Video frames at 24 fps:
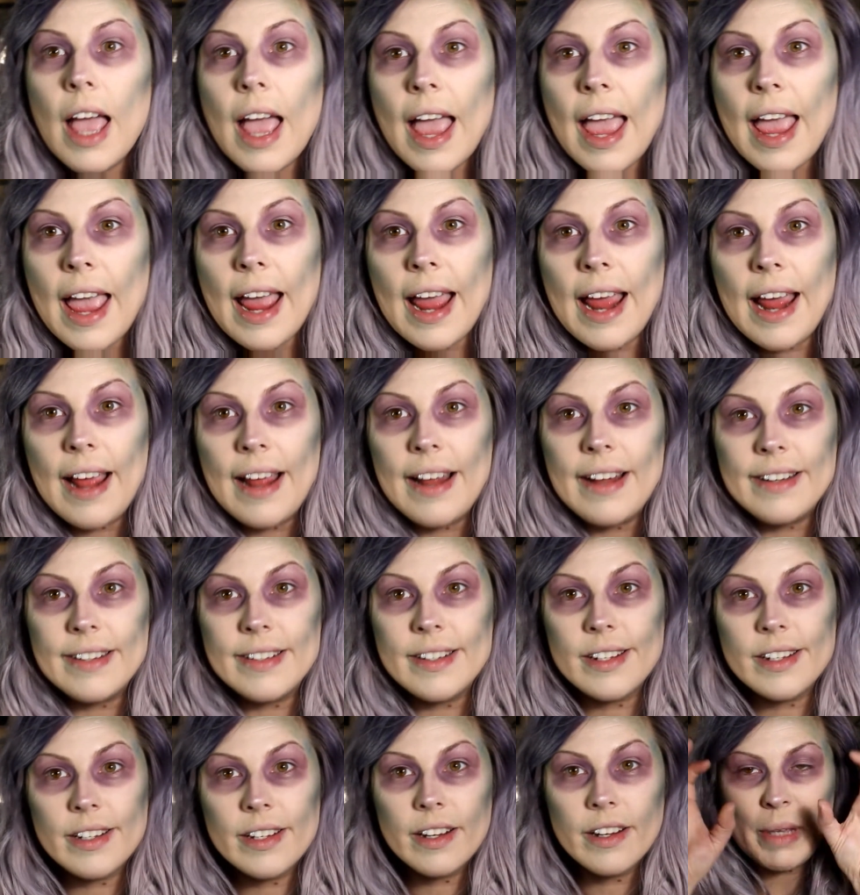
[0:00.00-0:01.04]
and
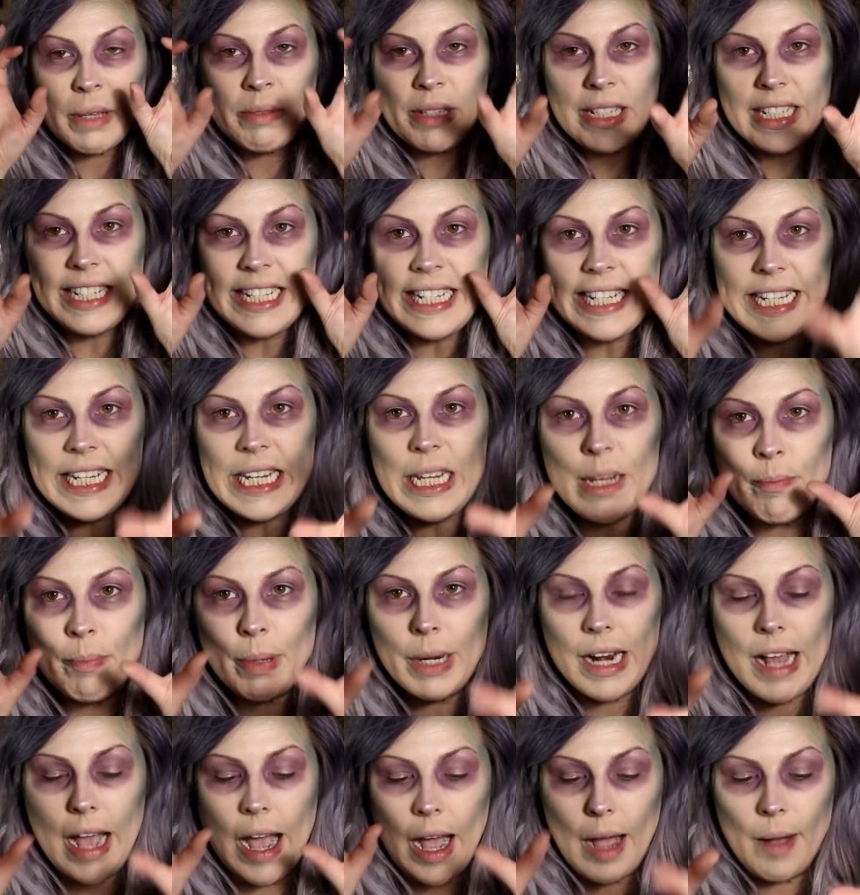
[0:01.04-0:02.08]
maybe deepen
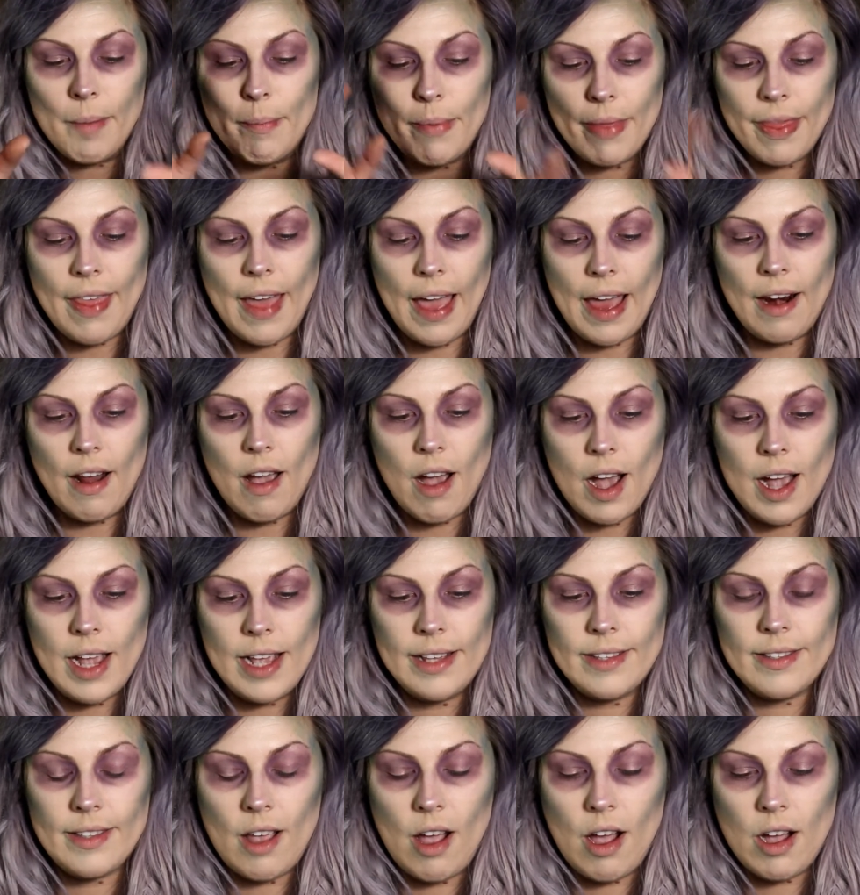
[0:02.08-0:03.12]
up that eye
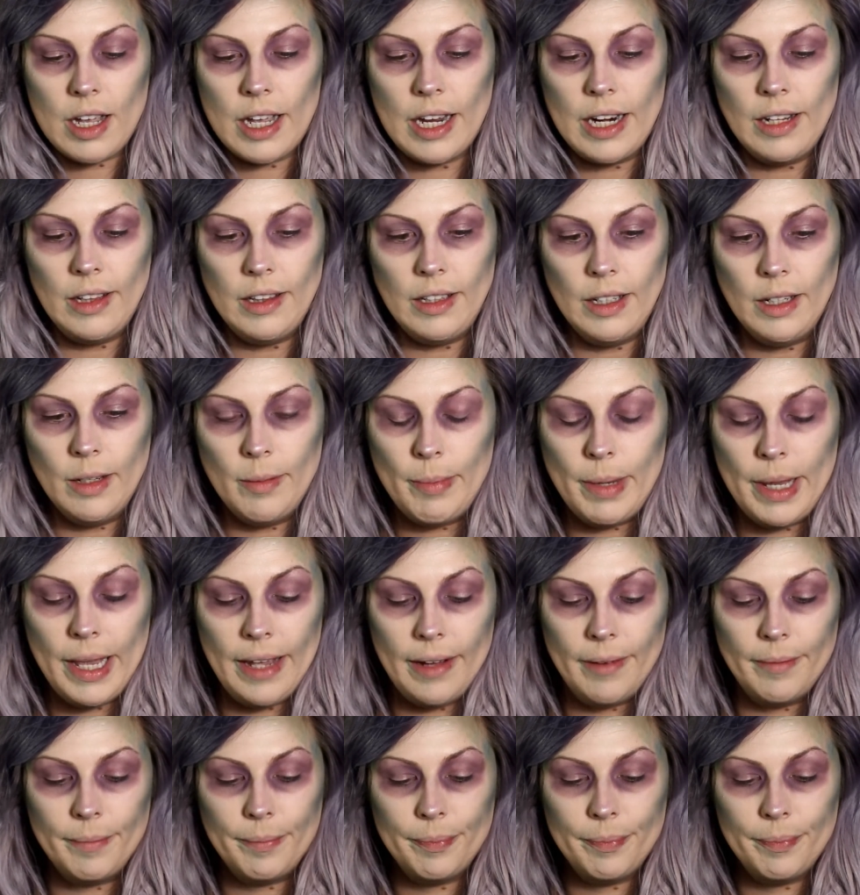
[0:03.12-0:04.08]
socket a little bit.